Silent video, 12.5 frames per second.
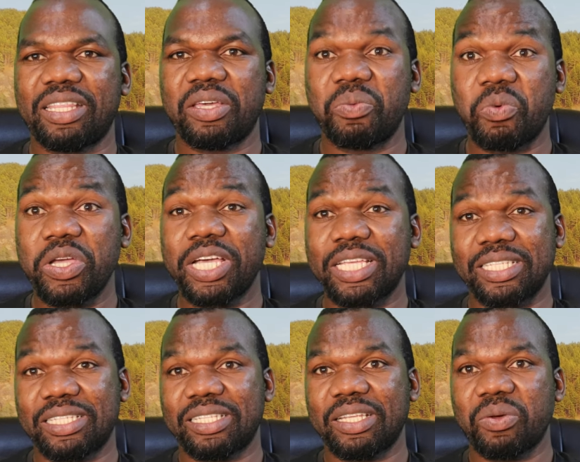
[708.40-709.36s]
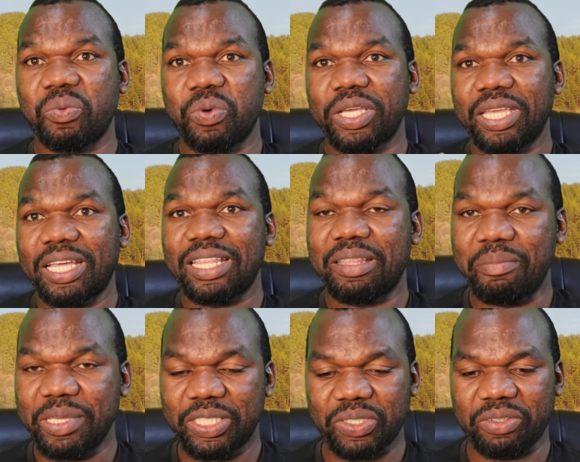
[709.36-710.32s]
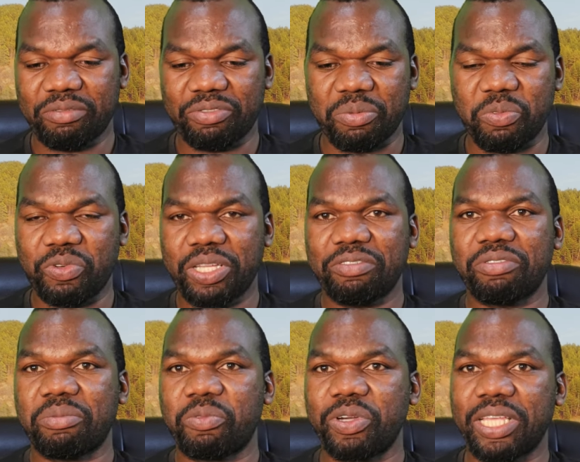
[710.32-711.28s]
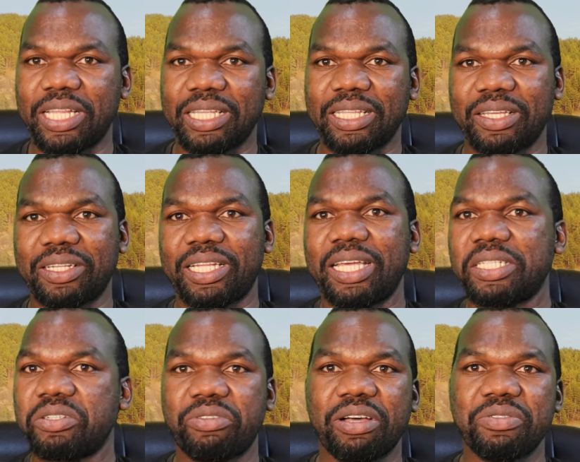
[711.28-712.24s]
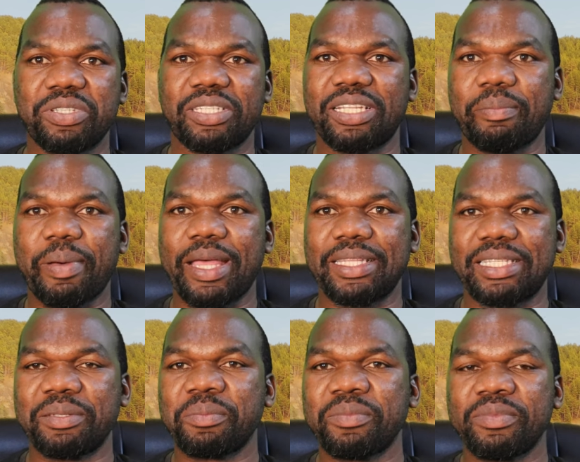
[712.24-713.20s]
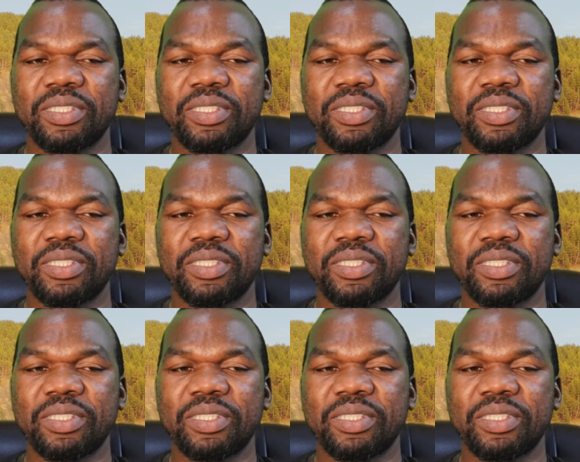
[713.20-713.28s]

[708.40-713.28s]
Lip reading: their workers working at the mission from wearing, you know, like trousers and pants.